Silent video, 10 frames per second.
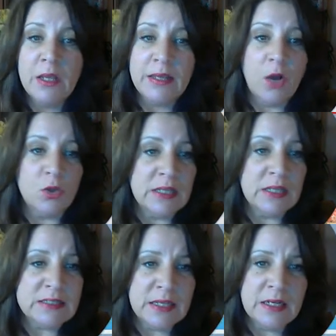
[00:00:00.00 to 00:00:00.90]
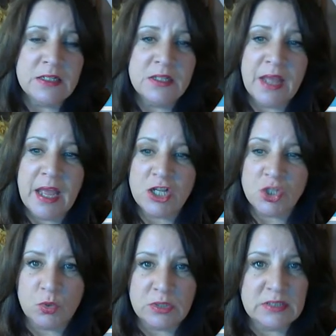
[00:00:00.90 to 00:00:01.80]
Now, let's get into the
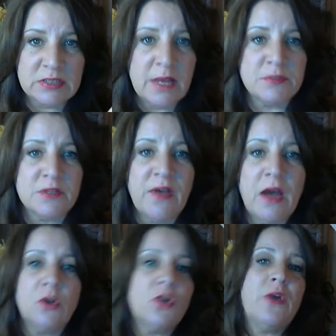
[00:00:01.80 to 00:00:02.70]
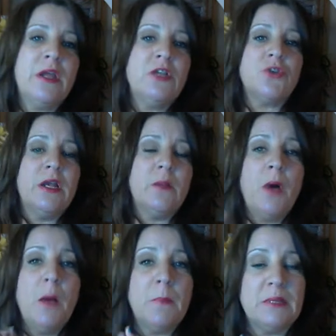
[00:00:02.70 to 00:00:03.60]
actual steps of how to crate train a
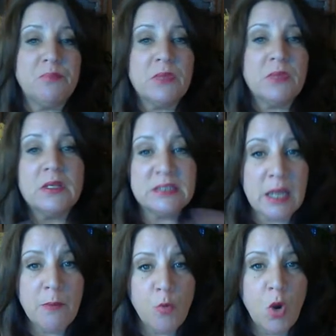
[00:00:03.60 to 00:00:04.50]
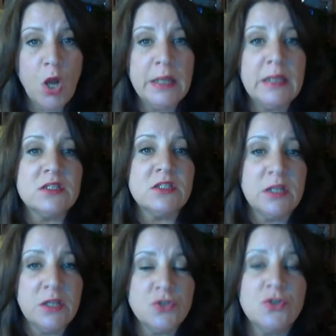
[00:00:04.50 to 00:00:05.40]
puppy. Step one is to
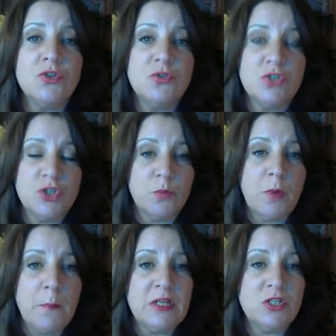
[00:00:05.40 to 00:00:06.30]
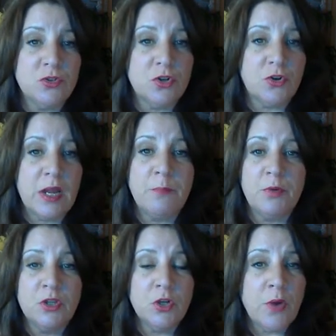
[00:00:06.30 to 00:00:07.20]
introduce your puppy to the crate.
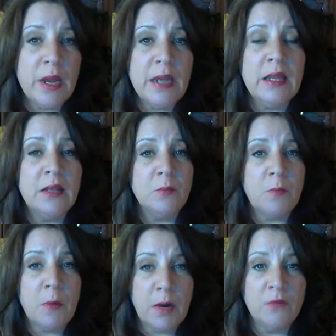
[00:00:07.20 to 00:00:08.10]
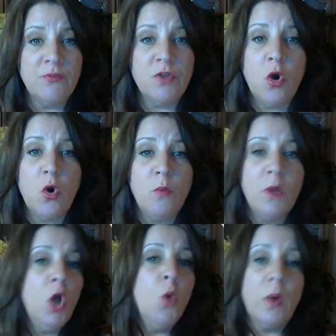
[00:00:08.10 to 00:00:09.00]
Put the crate in a part of the home
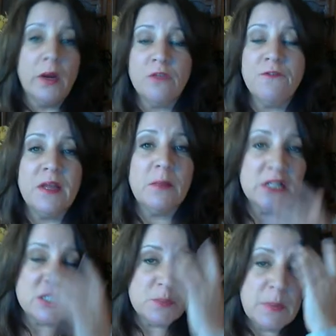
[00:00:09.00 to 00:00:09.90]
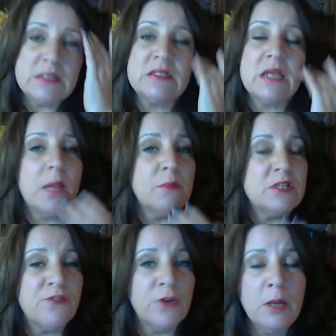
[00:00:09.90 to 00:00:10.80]
where the family spends time.
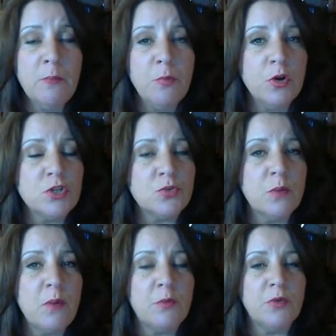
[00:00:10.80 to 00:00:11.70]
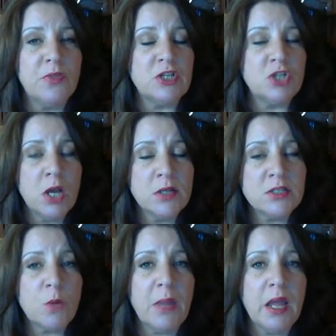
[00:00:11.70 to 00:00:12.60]
It's very important to remember that dogs
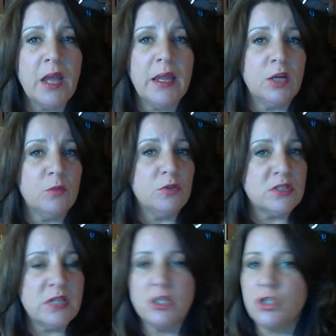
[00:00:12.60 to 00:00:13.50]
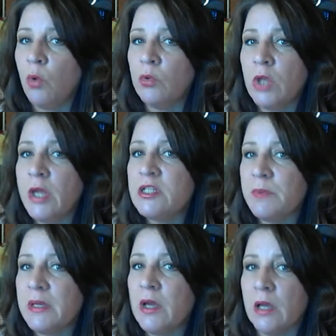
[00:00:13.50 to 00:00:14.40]
are pack animals. They don't like to
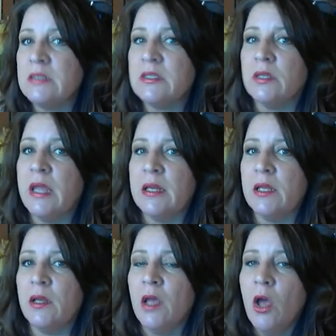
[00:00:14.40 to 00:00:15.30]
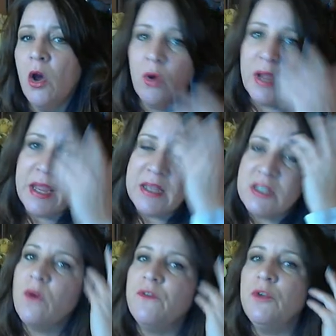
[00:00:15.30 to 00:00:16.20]
be isolated. Okay,
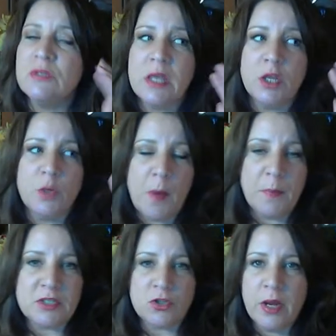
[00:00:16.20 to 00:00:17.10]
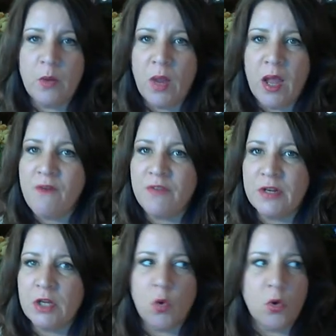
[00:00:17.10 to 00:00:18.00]
so if you set your puppy's crate way off in
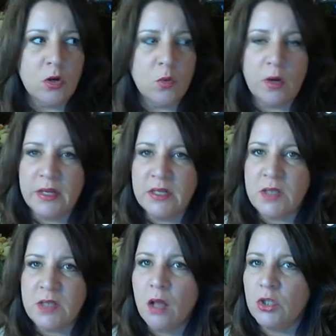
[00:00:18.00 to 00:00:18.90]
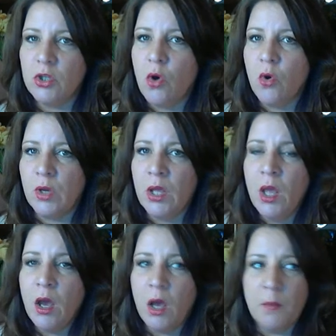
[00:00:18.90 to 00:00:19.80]
a corner where he's all alone,
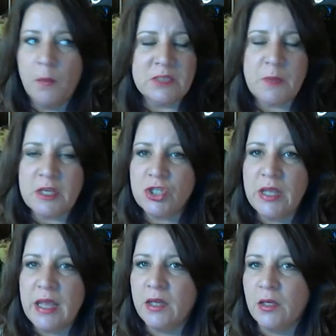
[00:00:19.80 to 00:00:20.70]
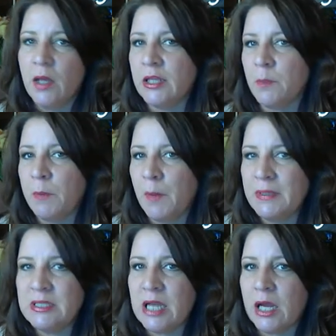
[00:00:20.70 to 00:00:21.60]
especially at night, the
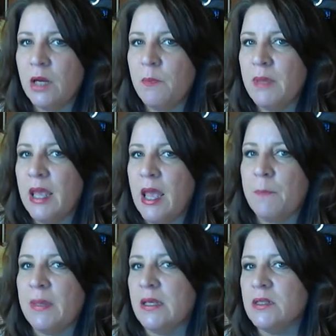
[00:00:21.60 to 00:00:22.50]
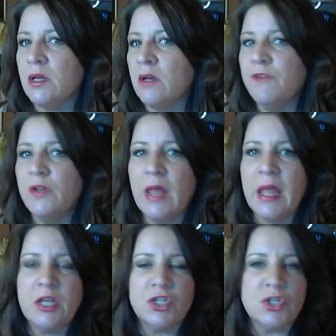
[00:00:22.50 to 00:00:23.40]
puppy's not going to be happy. He's going to feel
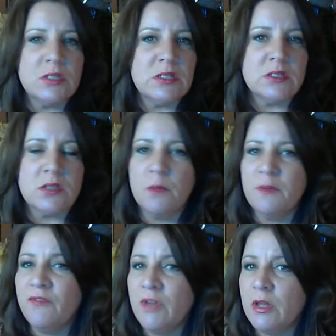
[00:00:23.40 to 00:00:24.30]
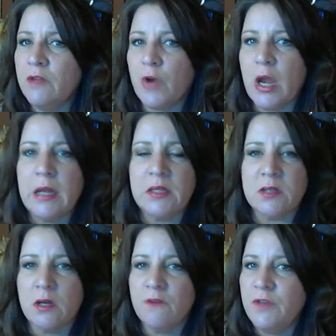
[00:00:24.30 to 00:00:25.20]
anxious. He's going to feel afraid.
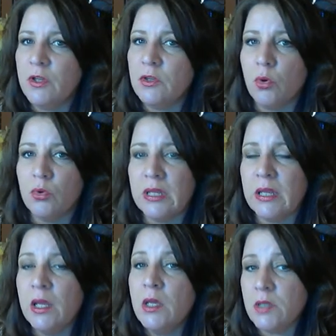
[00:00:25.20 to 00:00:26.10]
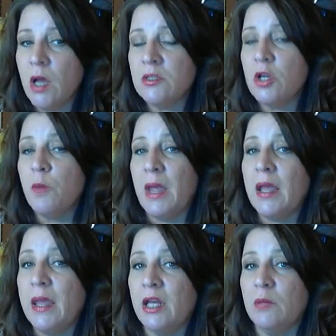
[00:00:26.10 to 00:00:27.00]
He's going to feel lonely. Dogs are
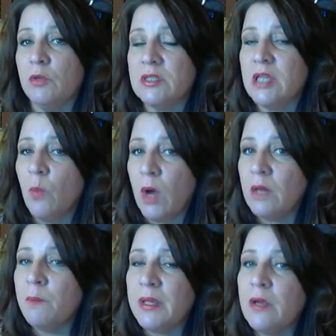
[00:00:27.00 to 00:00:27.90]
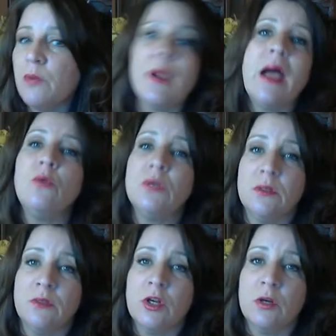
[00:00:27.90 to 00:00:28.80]
pack animals. They want to be around
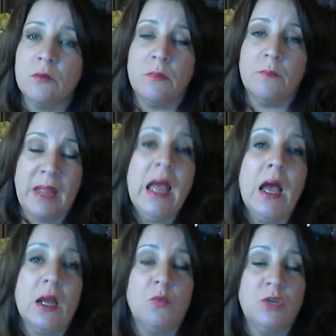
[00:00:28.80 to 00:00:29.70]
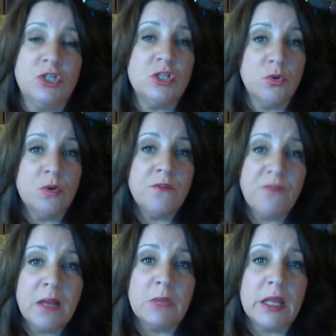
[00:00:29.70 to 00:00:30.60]
their pack, which is your
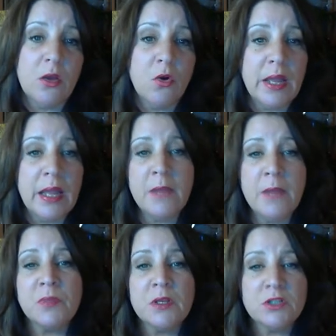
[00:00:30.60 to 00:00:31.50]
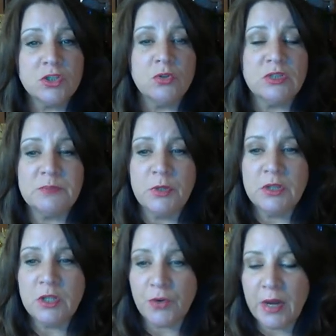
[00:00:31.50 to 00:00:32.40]
family. Okay, so put
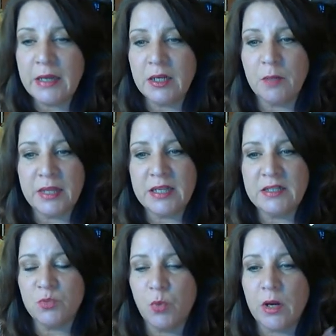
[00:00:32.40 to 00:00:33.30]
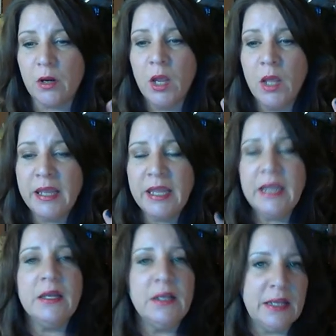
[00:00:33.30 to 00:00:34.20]
the crate in a place where he
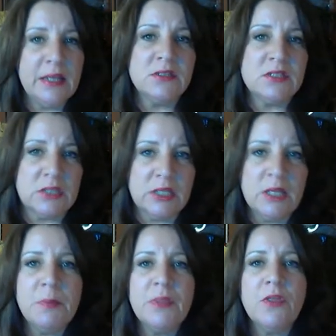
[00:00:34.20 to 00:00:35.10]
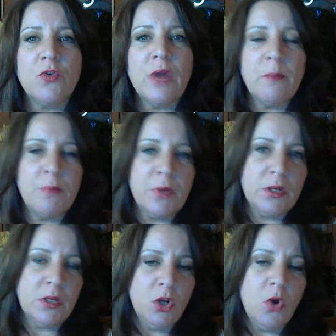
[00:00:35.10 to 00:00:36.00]
can get sleep in the crate, but
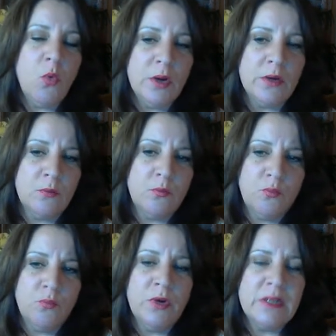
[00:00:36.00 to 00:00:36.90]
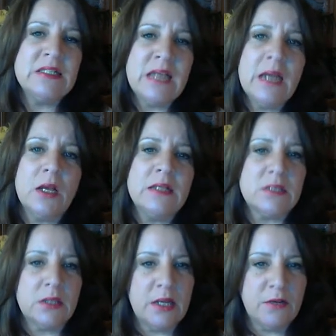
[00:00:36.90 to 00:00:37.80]
you know, where he's not
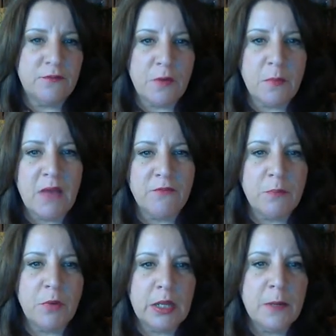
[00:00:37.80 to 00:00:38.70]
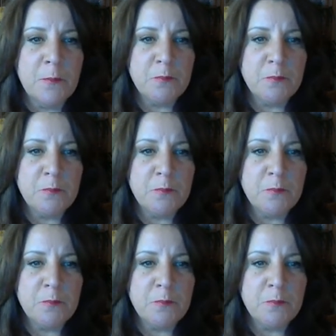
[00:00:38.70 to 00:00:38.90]
isolated from everybody.